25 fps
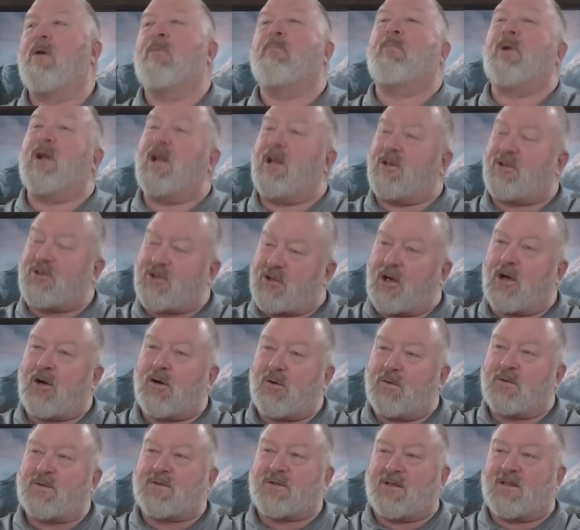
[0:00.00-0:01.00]
but he
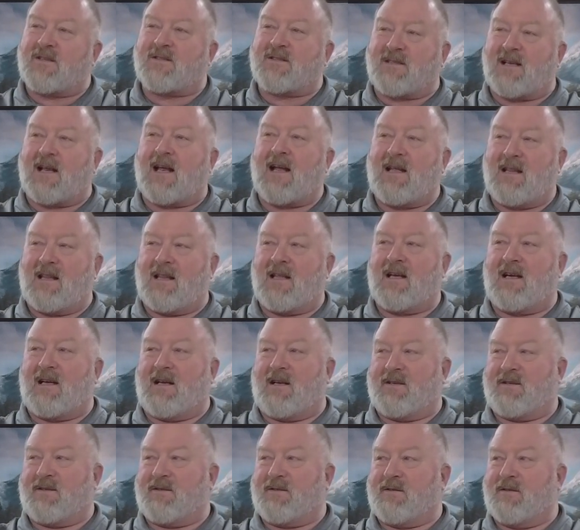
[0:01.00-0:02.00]
chose to say
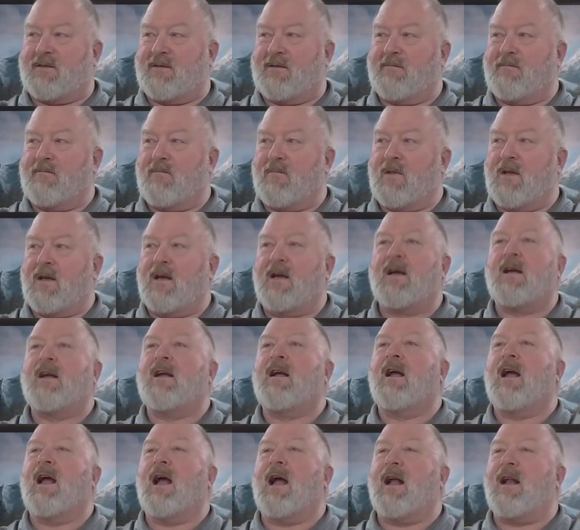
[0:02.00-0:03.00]
this.
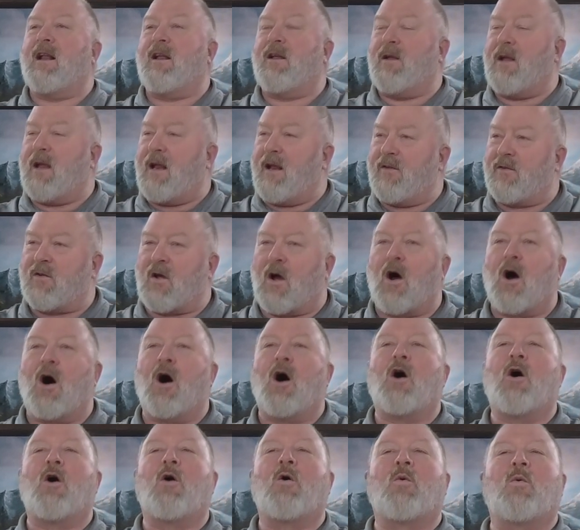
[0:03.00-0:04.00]
And he, he's
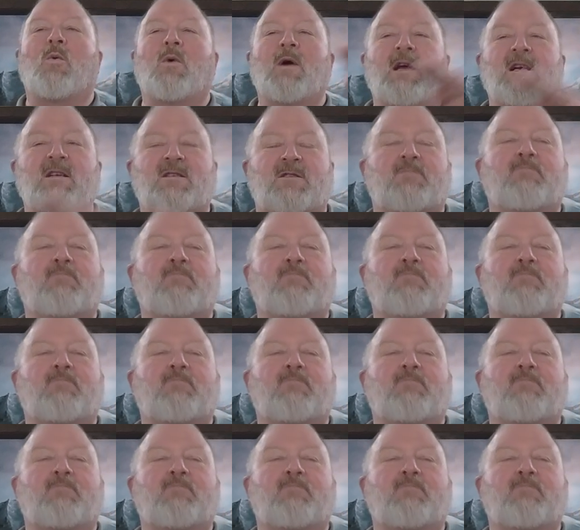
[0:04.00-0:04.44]
always